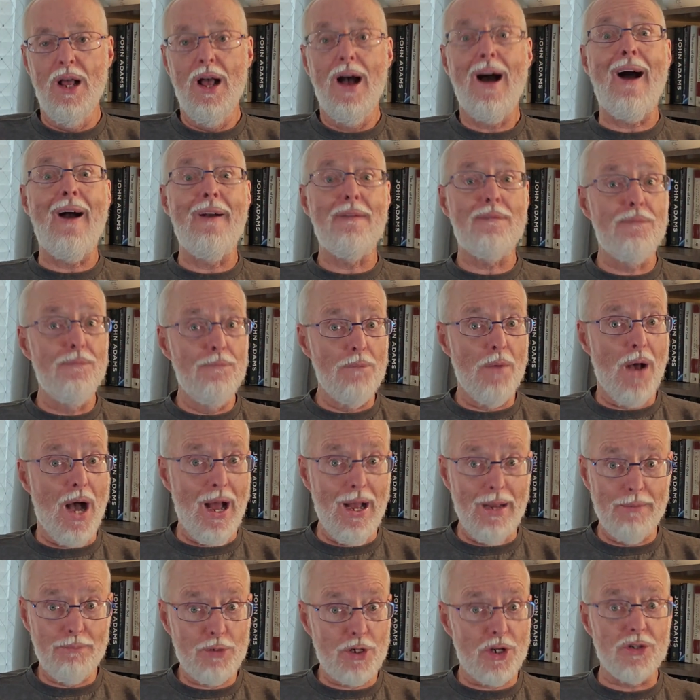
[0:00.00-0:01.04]
I,
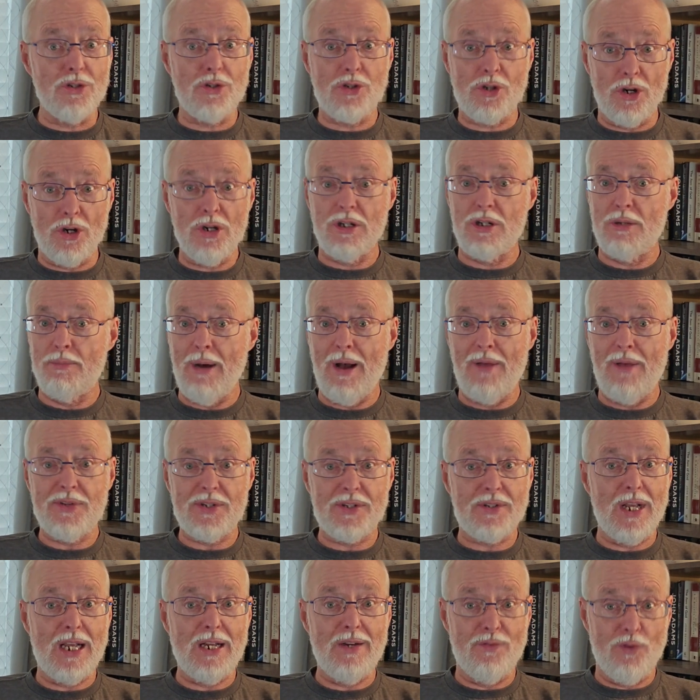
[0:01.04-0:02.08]
I'm concerned about the
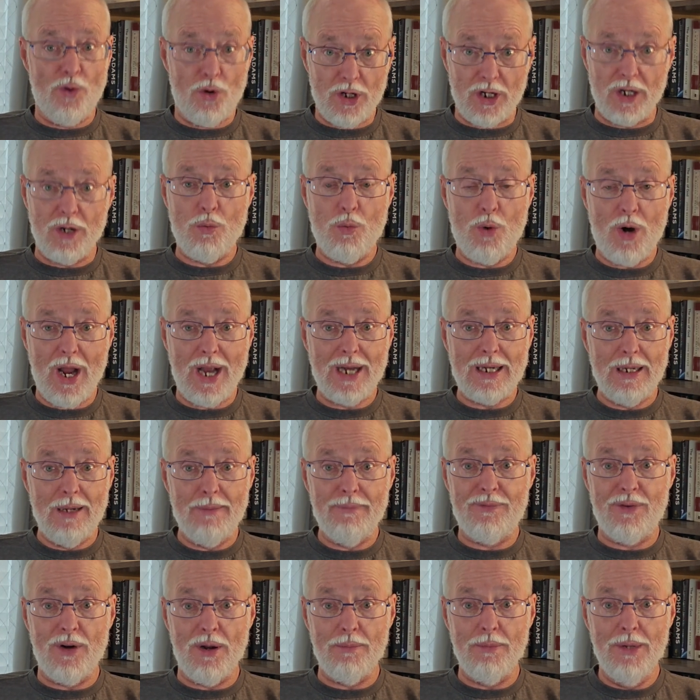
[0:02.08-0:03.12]
state of Oregon where I come
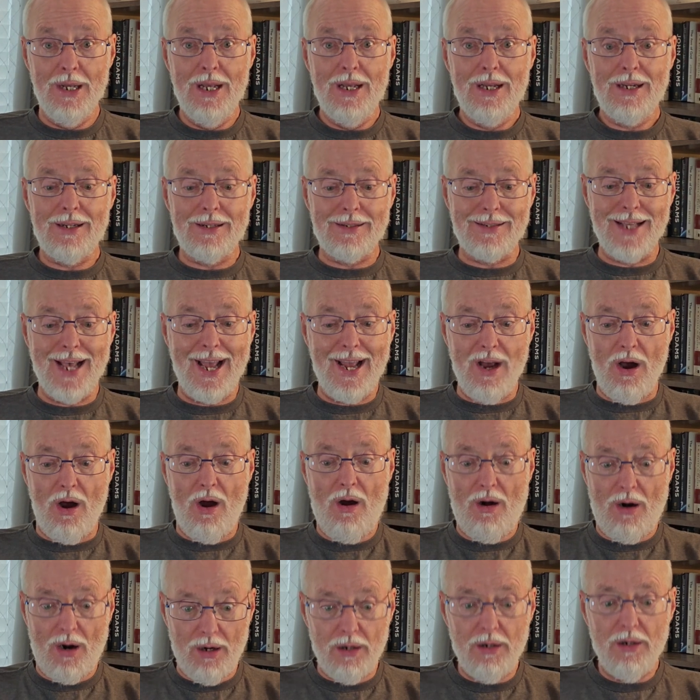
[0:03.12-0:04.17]
from because they
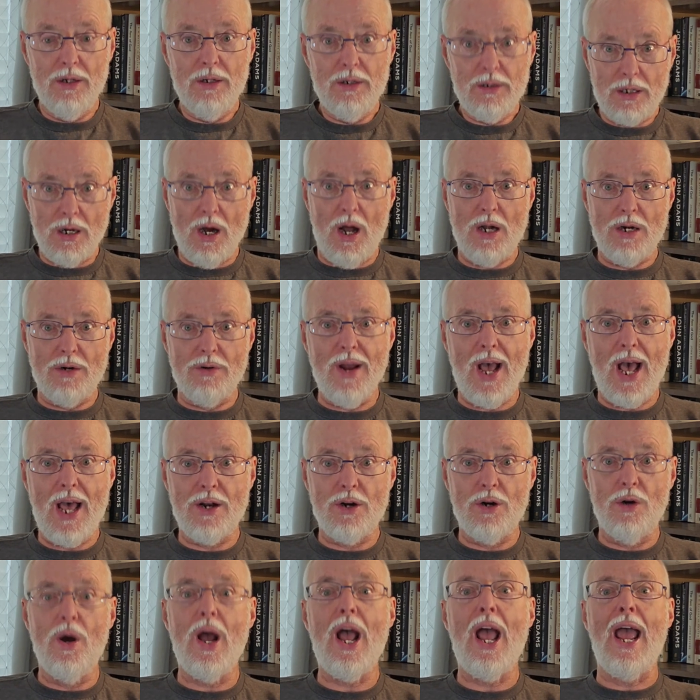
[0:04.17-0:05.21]
are
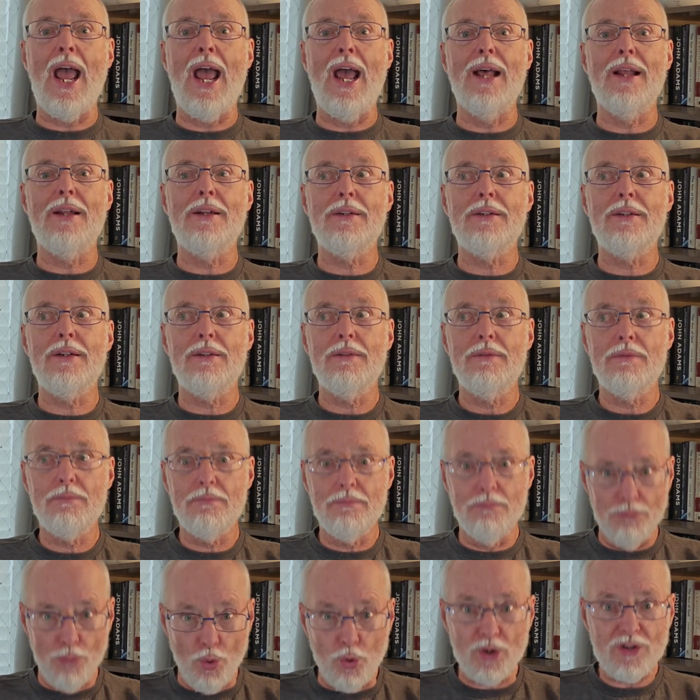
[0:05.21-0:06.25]
Colorado and
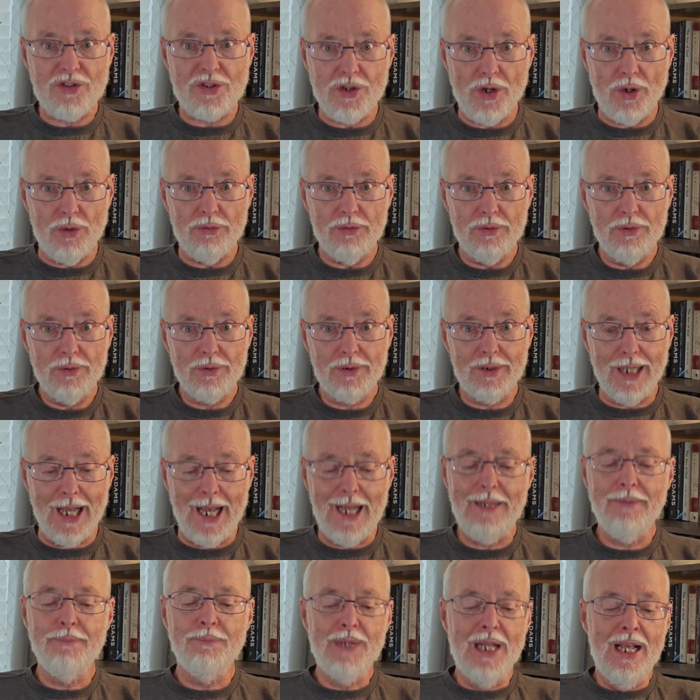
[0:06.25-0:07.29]
more so.
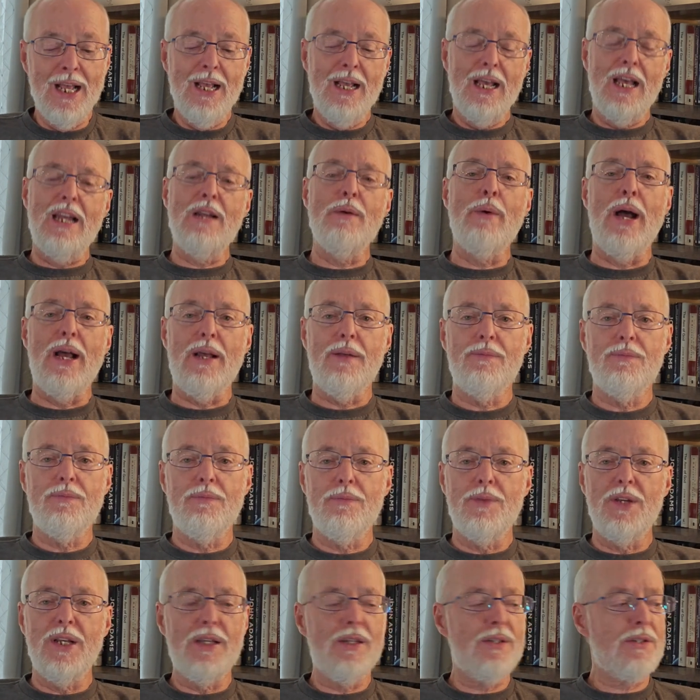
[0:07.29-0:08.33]
Okay. Anyway,
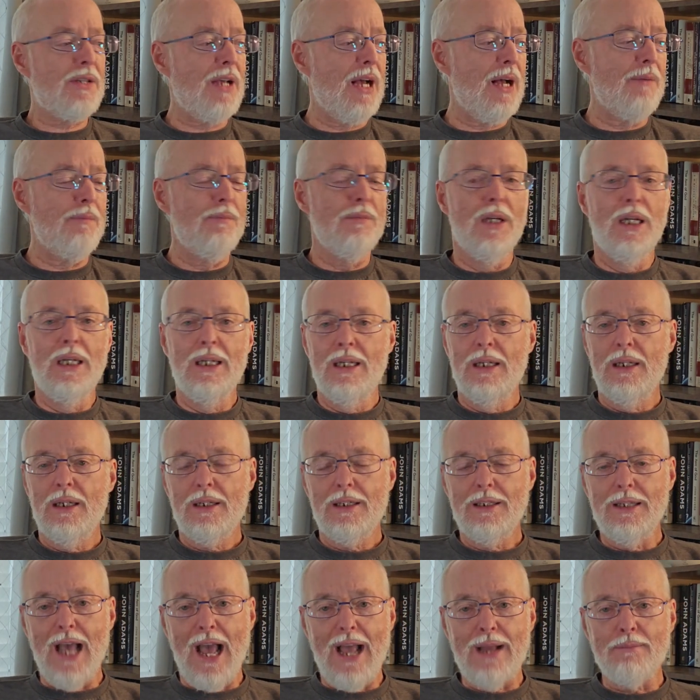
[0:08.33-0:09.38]
these uh,
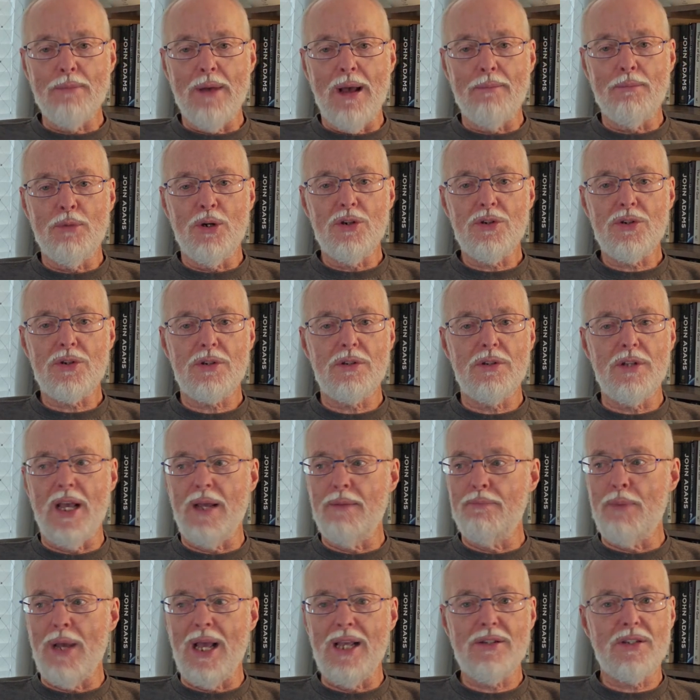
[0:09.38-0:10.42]
gang members, they
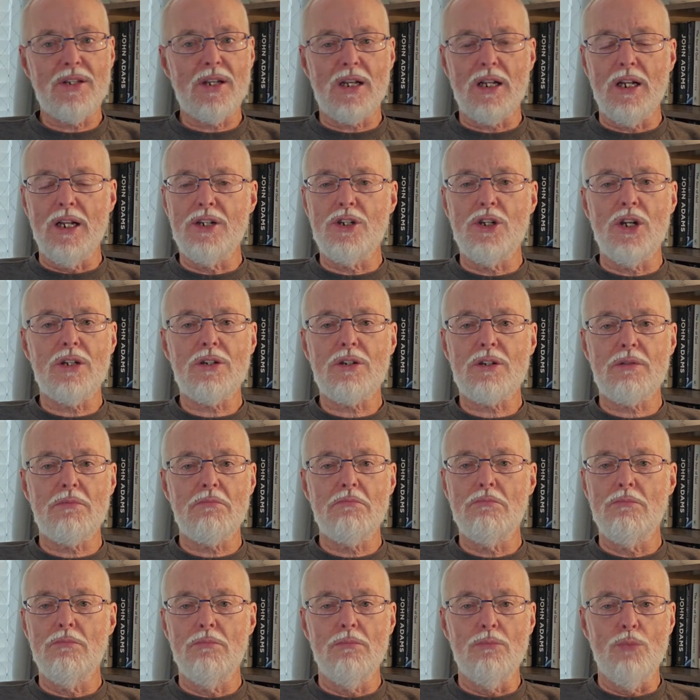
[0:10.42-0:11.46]
basically just
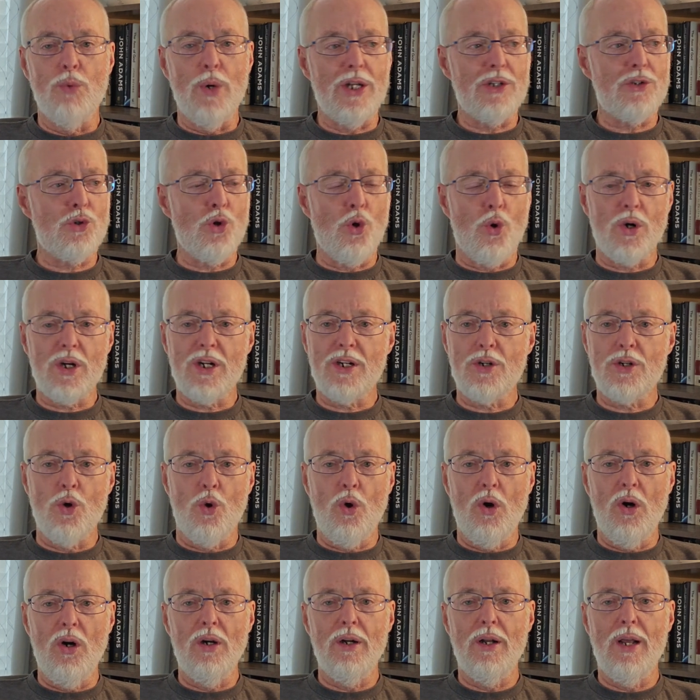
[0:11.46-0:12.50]
went door to
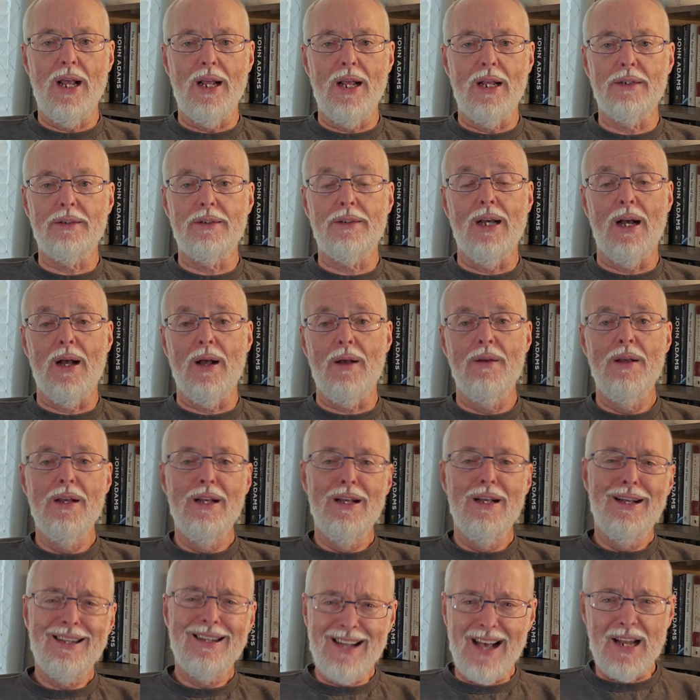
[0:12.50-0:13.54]
door and uh,
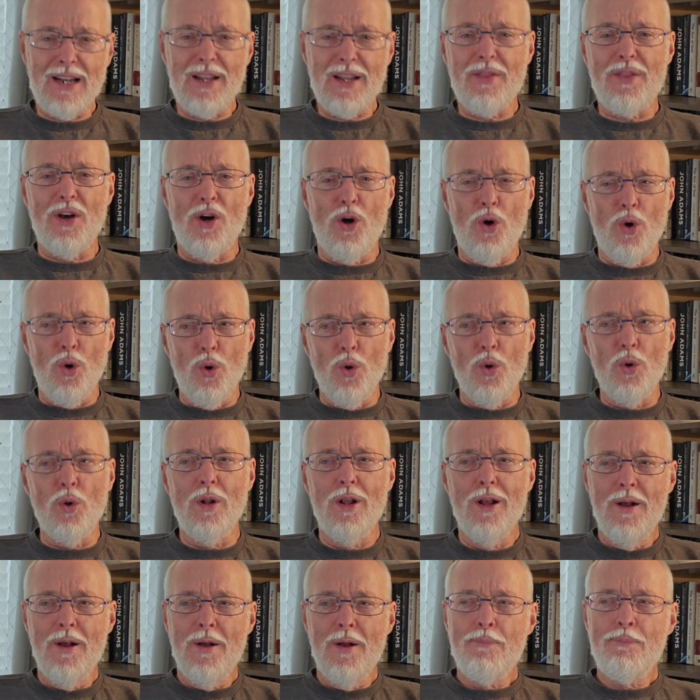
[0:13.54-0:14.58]
kind of the whole
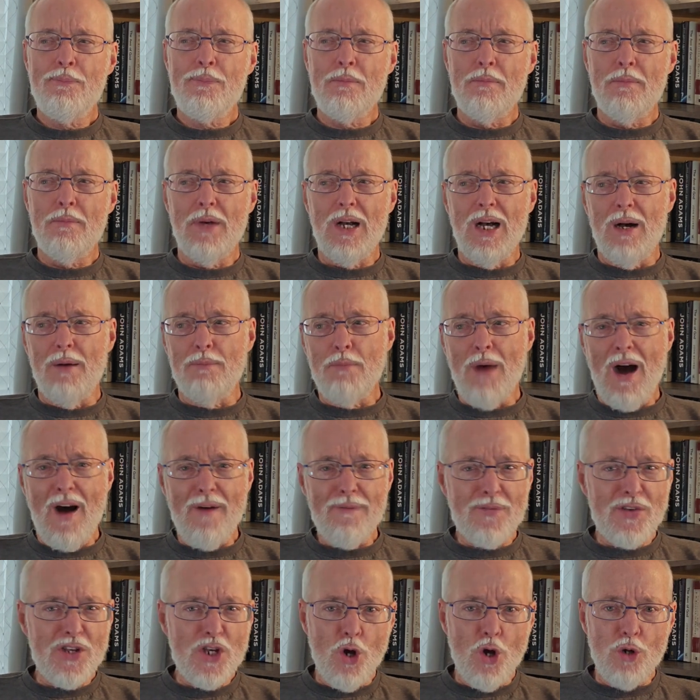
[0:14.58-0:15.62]
uh,
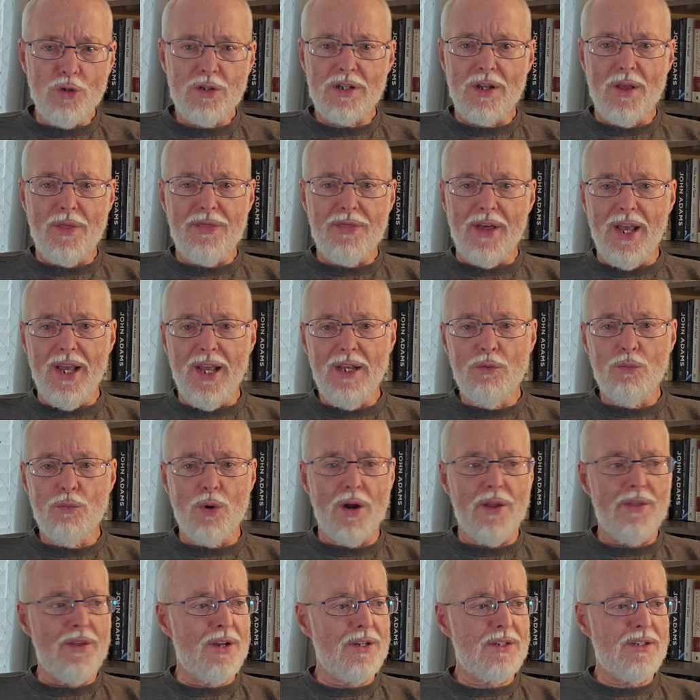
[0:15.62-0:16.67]
mafiosa thing where
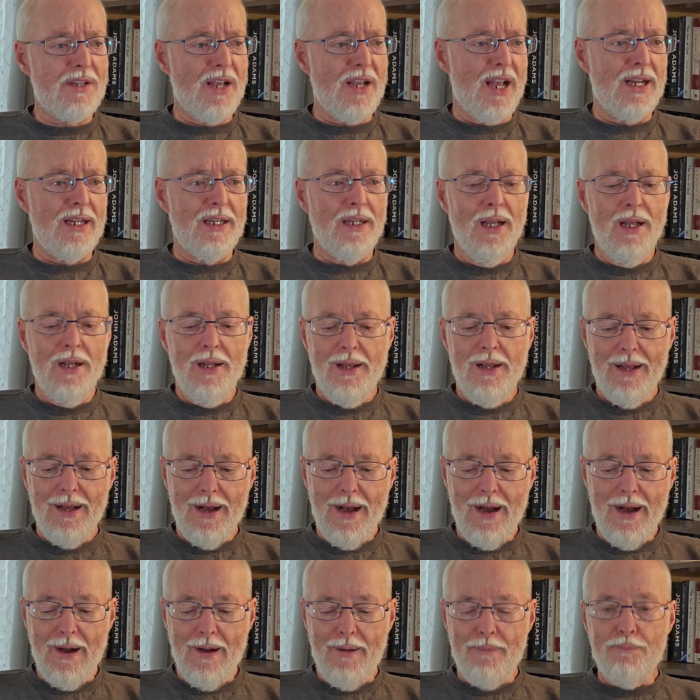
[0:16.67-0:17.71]
they're saying,
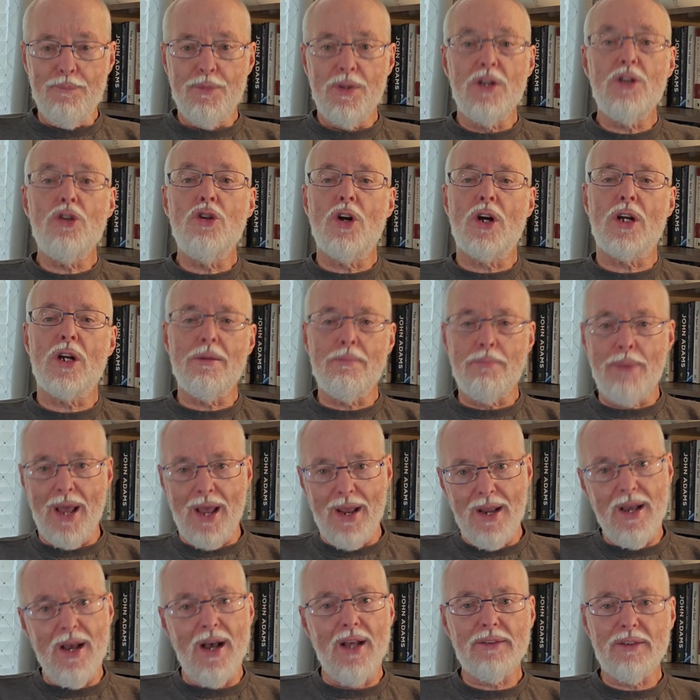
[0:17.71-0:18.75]
um, you're going to
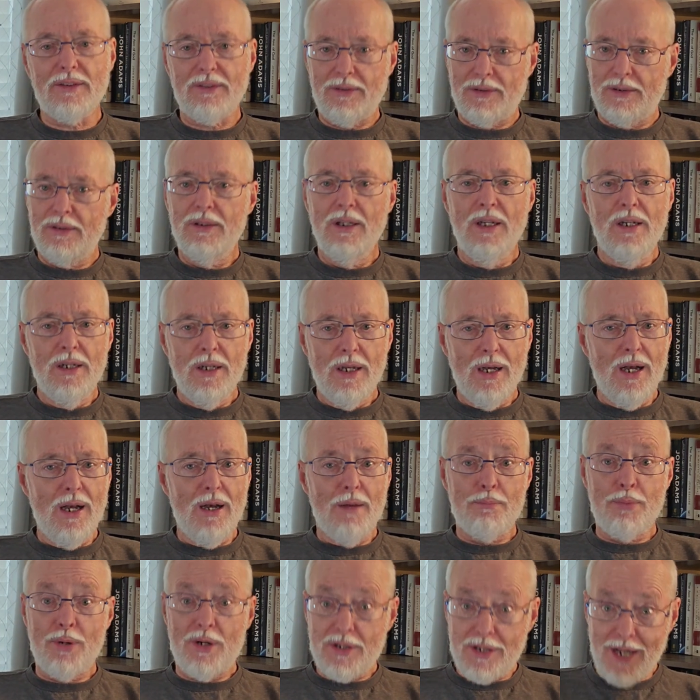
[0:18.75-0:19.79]
pay us uh,
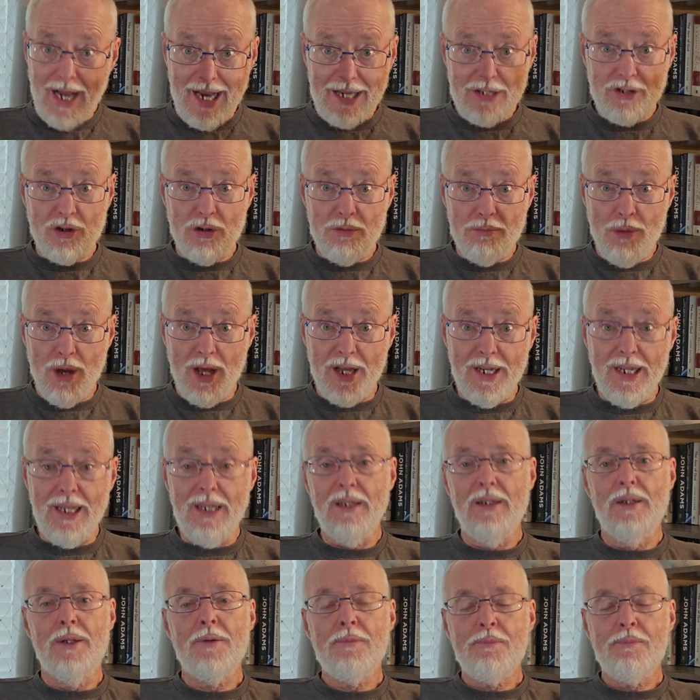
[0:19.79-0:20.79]
protection money.